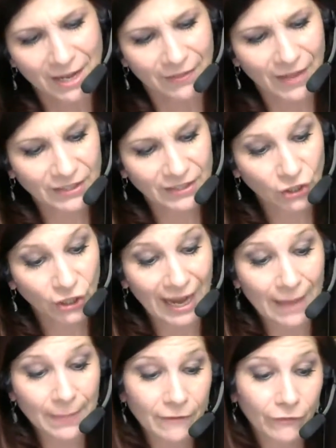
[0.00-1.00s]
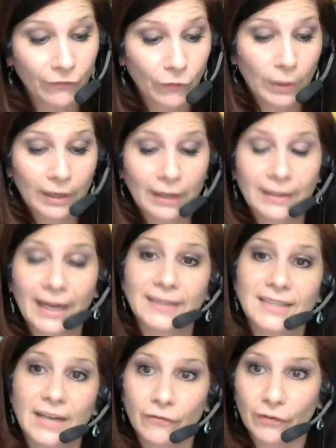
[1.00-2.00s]
That's good. And then like I
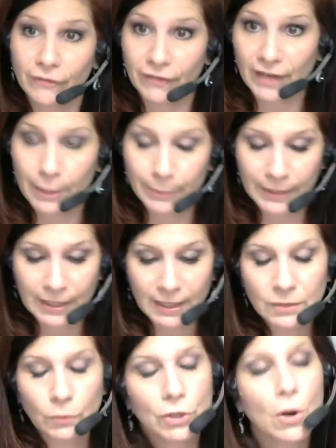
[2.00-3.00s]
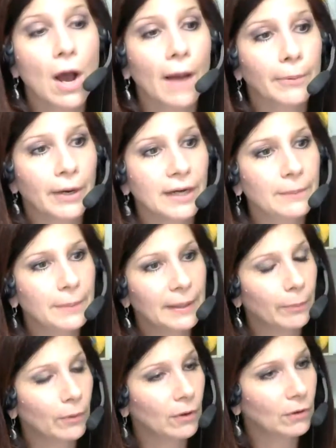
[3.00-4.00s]
said, for VIPs, when you upgrade
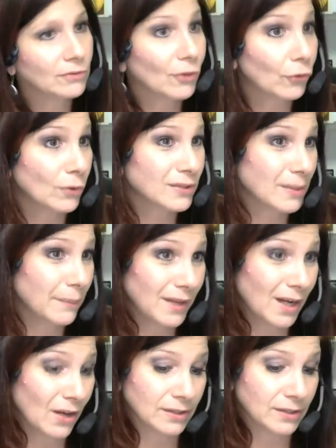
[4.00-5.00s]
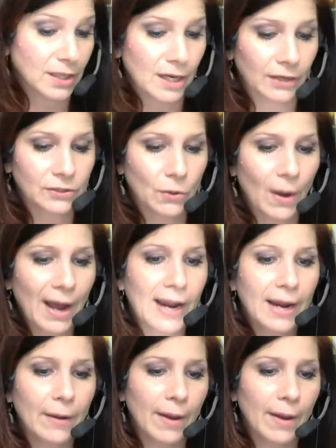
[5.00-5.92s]
people, throw something else in there. So I